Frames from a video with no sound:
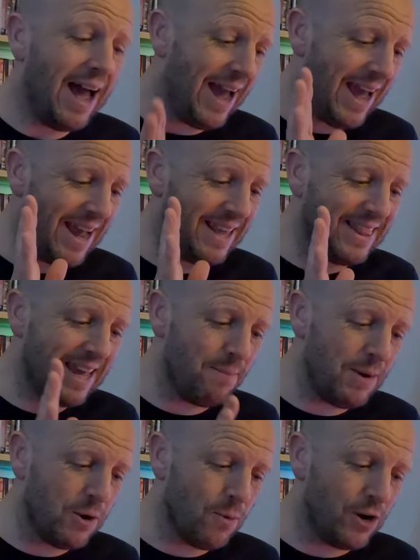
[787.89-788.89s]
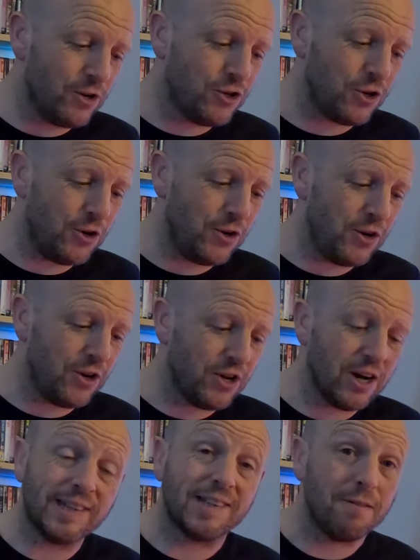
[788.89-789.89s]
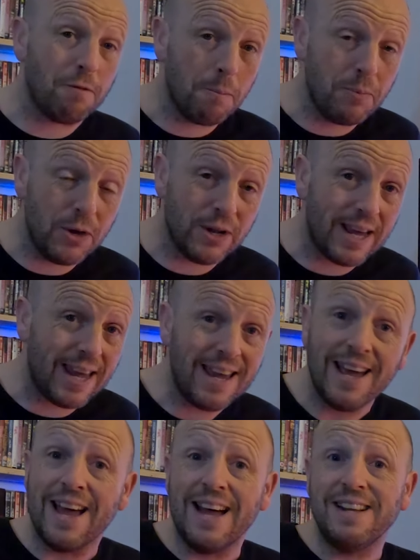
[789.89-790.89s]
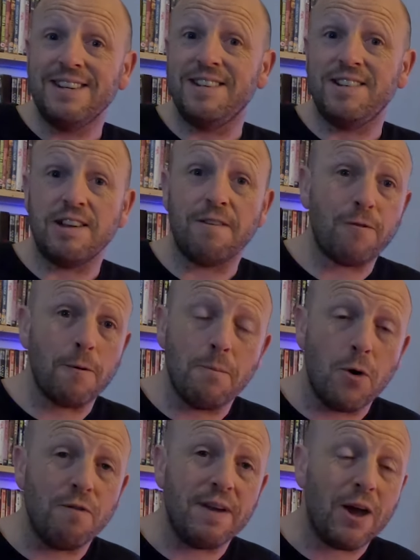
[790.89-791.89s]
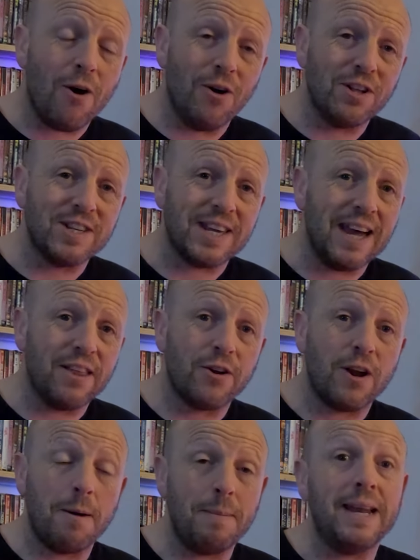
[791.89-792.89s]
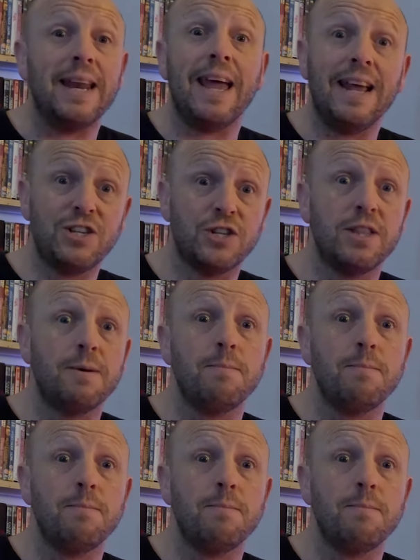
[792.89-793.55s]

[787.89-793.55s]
Then we go on to Guts of a Beauty. Different movie altogether. I mean, each of